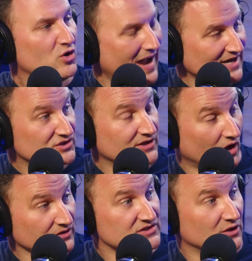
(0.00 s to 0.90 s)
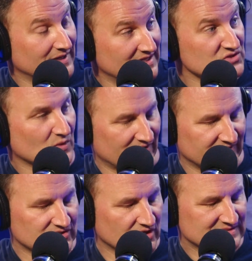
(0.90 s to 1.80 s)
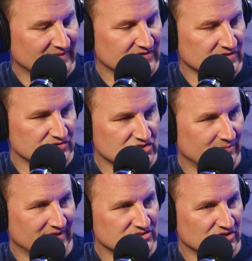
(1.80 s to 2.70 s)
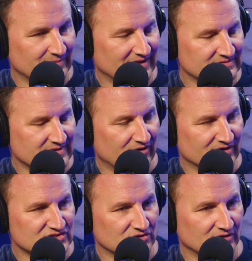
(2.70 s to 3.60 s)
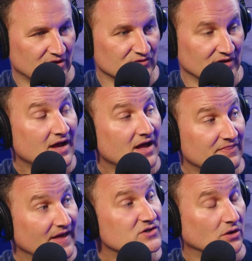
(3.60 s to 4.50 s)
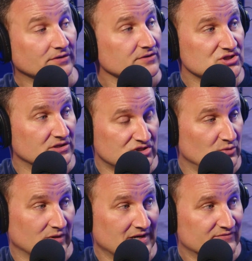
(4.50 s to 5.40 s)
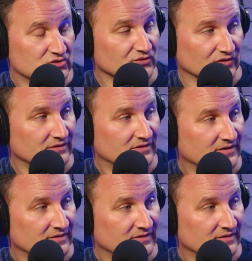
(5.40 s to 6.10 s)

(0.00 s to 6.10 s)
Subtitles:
Who actually also his wife, and he talks about this on the show. I'm not airing his dirty laundry. They told her she wouldn't have children.